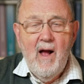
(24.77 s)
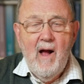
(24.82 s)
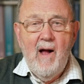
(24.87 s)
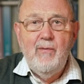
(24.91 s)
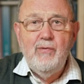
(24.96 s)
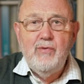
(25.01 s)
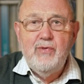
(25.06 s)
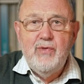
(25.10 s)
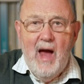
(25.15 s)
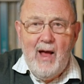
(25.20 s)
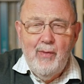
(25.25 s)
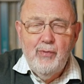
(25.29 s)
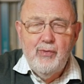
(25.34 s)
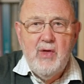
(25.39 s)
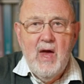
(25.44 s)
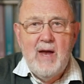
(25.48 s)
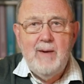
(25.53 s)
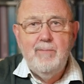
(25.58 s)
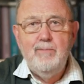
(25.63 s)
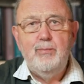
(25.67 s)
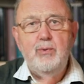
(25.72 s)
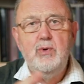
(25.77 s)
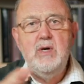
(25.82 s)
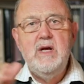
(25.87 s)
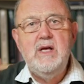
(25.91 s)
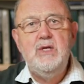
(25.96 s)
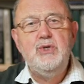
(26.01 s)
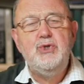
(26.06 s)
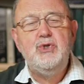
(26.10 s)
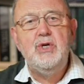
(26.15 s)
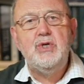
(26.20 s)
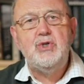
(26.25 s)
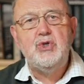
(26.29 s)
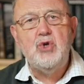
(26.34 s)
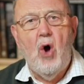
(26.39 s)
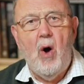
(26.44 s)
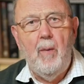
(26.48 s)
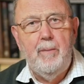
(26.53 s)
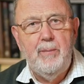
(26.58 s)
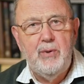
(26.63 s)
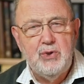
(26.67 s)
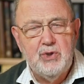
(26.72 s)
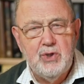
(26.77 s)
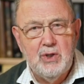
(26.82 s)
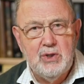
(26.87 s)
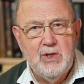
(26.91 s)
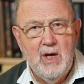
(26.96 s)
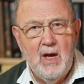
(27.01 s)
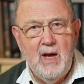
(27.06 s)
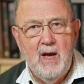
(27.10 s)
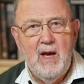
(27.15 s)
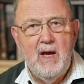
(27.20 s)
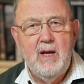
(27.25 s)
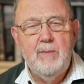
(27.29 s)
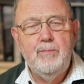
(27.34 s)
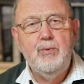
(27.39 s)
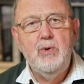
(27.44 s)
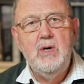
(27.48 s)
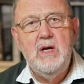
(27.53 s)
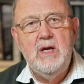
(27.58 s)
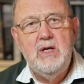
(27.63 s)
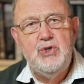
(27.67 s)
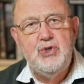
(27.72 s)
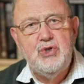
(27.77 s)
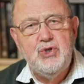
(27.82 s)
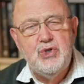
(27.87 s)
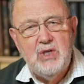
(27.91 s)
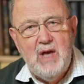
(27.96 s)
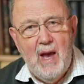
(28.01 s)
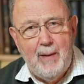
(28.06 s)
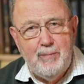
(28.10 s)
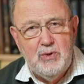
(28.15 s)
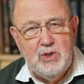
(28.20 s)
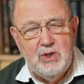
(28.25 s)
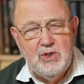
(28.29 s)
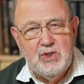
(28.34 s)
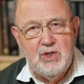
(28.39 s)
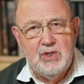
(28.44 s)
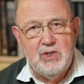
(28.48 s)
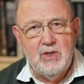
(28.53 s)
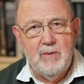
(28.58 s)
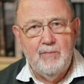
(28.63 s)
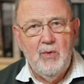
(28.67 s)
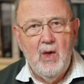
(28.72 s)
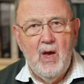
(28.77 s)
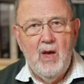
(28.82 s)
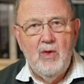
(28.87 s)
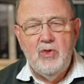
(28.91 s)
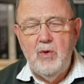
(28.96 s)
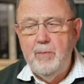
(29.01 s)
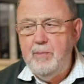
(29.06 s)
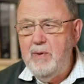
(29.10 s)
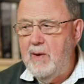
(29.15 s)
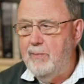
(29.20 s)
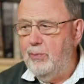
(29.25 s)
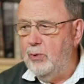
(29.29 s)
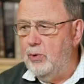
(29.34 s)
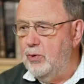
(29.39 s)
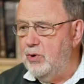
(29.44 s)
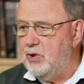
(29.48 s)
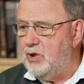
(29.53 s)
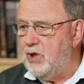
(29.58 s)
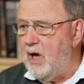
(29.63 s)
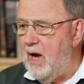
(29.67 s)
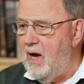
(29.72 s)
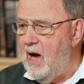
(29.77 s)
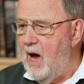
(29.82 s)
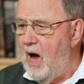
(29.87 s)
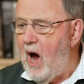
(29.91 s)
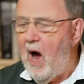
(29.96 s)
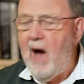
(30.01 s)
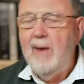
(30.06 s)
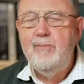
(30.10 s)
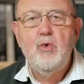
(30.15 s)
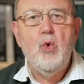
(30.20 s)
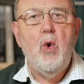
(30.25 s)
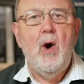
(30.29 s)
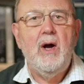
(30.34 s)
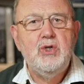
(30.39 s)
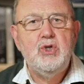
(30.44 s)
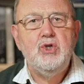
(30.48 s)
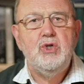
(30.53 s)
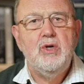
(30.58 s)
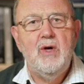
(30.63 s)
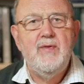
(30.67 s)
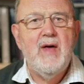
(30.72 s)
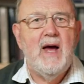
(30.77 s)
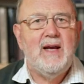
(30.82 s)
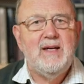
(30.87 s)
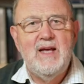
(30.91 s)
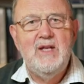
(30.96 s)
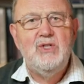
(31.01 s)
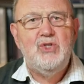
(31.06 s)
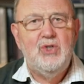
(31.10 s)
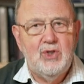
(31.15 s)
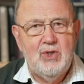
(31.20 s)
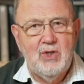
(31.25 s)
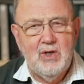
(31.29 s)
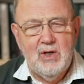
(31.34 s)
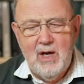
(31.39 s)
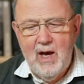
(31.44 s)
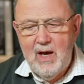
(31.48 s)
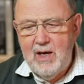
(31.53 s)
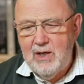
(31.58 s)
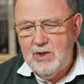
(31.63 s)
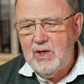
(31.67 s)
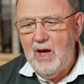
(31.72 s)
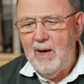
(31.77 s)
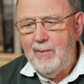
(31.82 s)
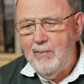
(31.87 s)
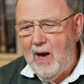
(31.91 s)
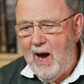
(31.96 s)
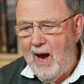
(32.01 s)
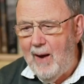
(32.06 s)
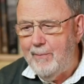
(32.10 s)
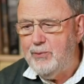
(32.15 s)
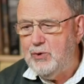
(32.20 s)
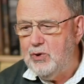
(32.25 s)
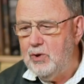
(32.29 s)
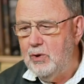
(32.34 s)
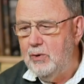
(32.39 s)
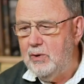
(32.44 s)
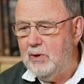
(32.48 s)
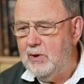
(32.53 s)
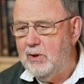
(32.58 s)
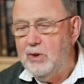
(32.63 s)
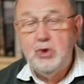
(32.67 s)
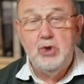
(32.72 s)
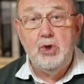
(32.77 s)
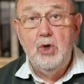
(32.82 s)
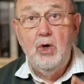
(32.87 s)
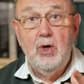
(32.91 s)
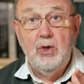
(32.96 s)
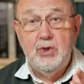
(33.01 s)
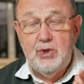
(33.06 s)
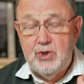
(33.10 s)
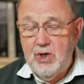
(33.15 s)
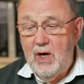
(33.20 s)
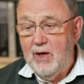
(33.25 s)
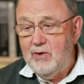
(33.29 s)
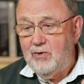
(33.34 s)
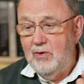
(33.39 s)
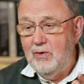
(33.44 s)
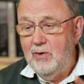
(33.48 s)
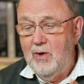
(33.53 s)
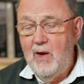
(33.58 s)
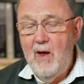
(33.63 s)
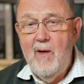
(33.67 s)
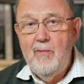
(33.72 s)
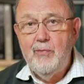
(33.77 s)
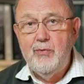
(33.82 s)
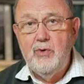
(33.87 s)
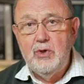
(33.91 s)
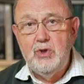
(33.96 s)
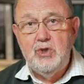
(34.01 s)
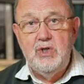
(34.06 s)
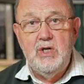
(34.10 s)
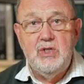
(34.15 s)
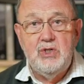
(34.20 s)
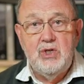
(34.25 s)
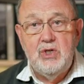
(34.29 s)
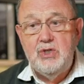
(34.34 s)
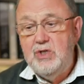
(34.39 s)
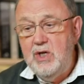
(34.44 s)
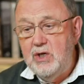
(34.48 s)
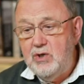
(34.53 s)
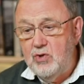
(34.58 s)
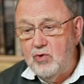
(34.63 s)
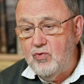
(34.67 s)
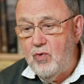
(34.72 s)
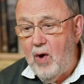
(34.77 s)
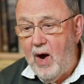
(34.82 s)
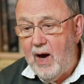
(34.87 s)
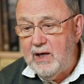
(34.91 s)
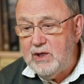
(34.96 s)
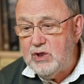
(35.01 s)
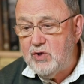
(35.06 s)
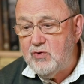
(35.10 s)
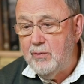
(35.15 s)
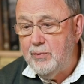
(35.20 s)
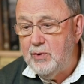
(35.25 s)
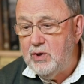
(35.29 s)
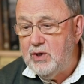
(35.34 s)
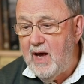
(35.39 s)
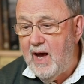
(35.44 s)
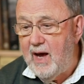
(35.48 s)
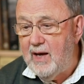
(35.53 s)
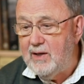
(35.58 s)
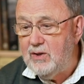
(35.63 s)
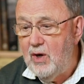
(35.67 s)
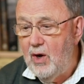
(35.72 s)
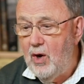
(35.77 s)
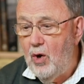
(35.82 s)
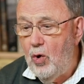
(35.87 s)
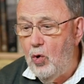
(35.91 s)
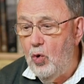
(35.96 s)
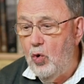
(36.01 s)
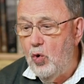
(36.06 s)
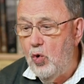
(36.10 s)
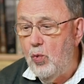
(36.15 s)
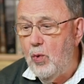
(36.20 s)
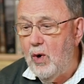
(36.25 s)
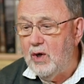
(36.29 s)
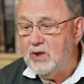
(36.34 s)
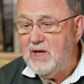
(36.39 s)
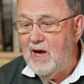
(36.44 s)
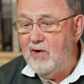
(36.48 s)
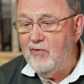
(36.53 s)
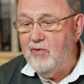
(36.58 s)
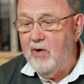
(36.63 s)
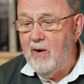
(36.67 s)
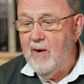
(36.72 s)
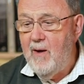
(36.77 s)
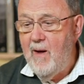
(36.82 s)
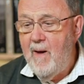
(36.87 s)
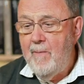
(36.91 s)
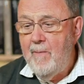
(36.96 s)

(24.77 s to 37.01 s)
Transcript: And that then breeds its opposite. It breeds skepticism. The people who say, I'm quite sure that isn't the case. I'm absolutely sure, certain that Jesus didn't rise from the dead or whatever.